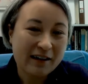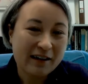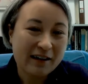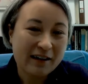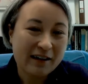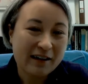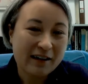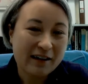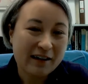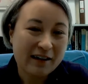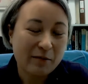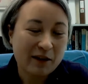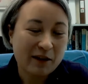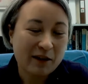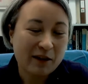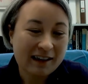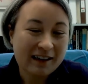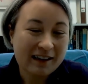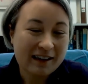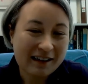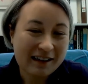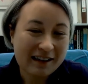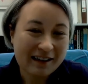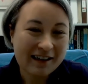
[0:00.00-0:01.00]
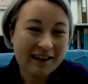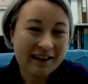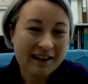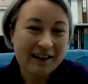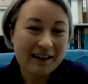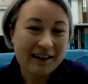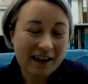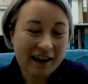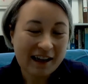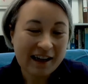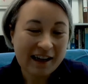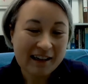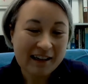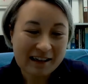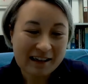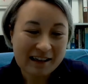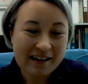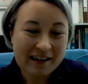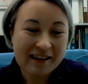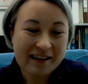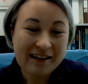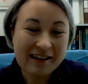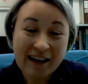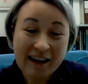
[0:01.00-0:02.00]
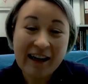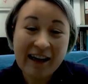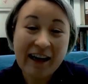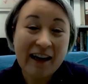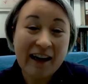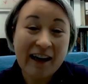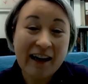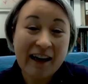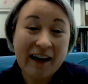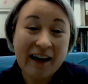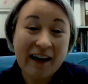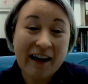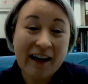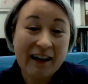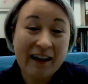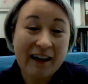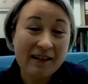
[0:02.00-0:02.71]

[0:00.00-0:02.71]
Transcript: mission like this takes decades